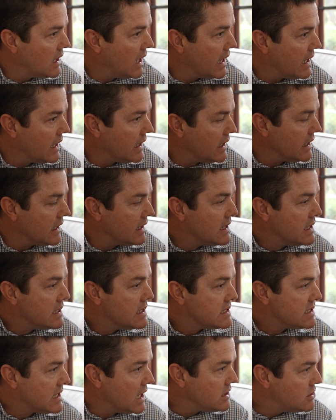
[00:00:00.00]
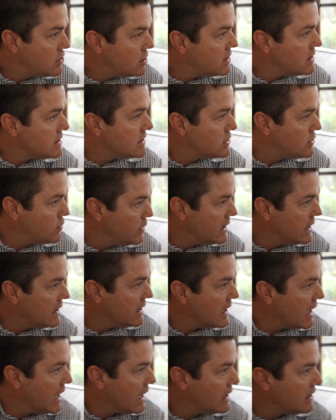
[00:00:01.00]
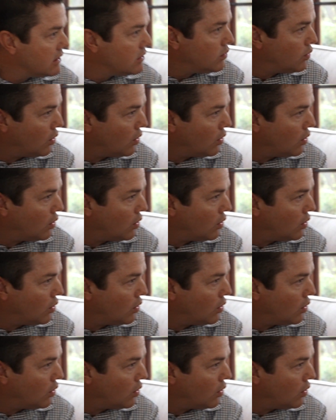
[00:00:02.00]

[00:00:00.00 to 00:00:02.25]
a sensory swing and